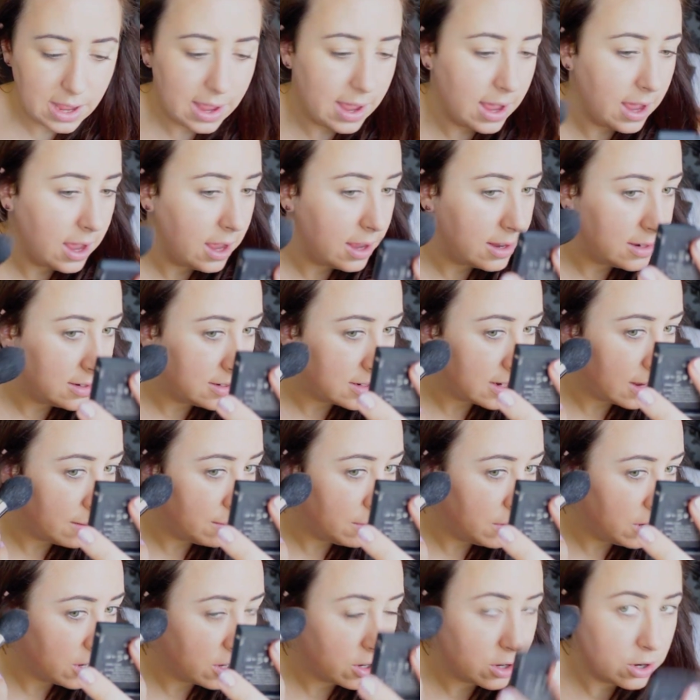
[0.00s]
and
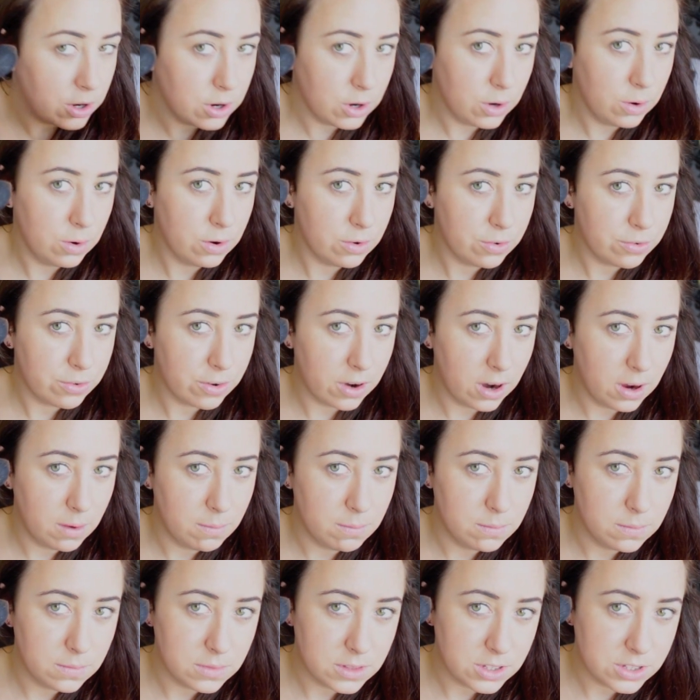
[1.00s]
I'm going to go
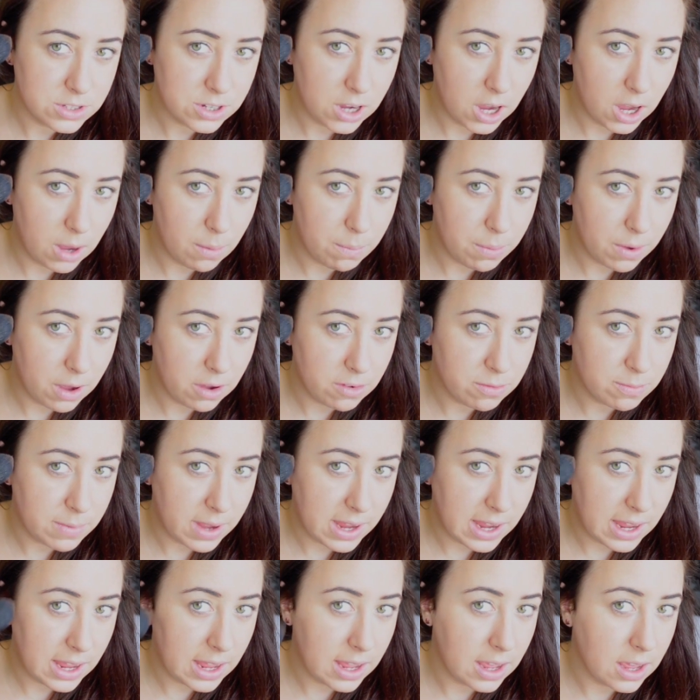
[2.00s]
from the top of
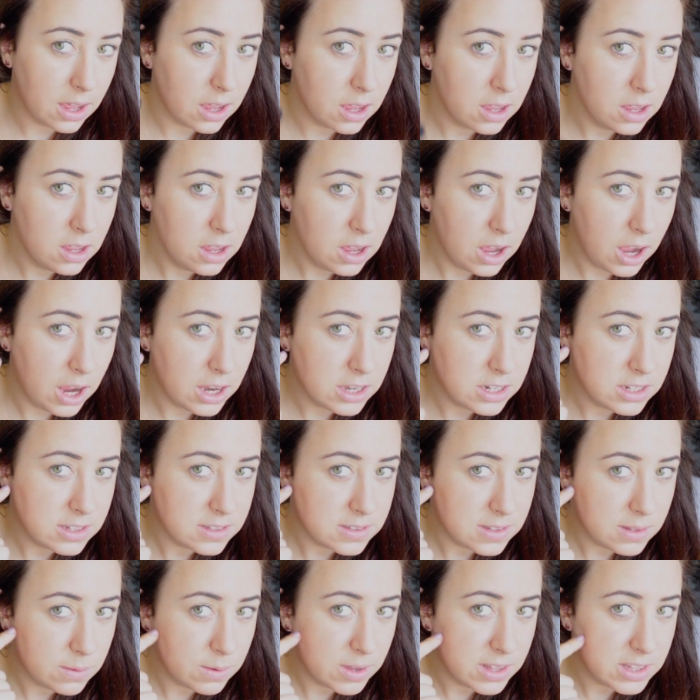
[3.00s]
my ear, and
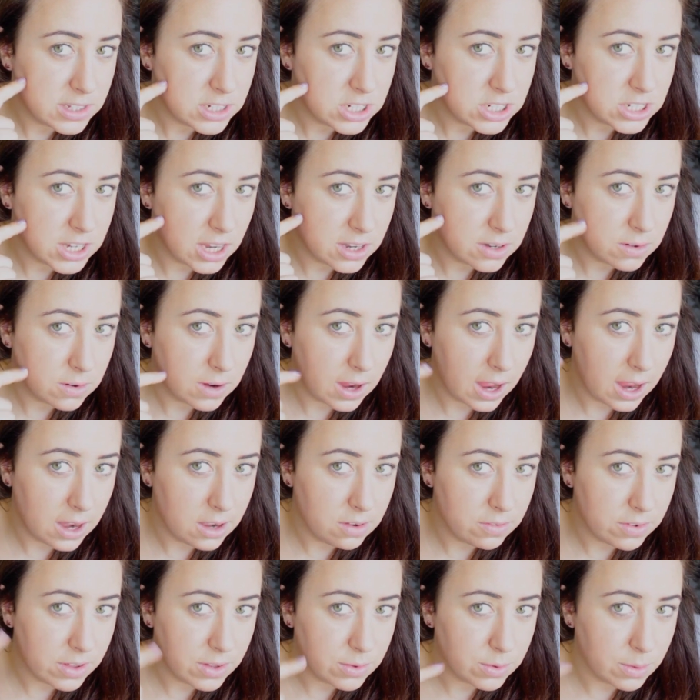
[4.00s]
you see where this shadow
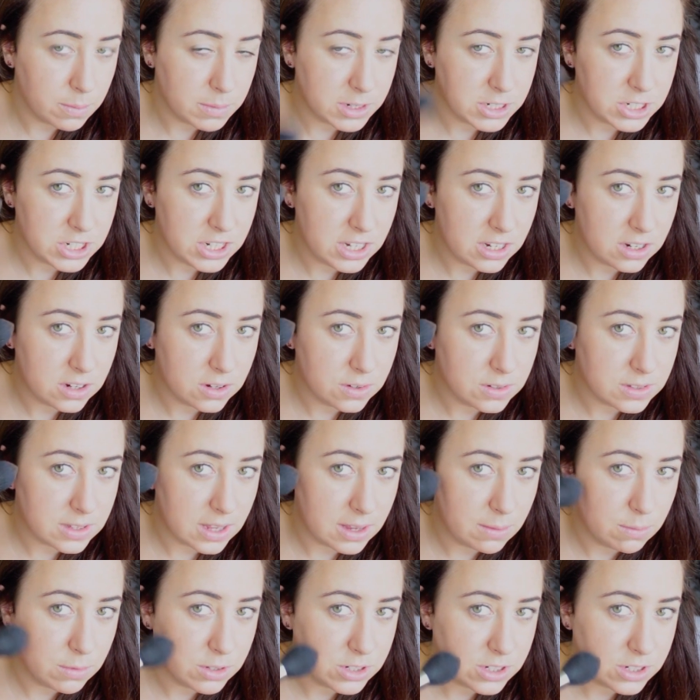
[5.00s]
kind of is when my cheek goes in.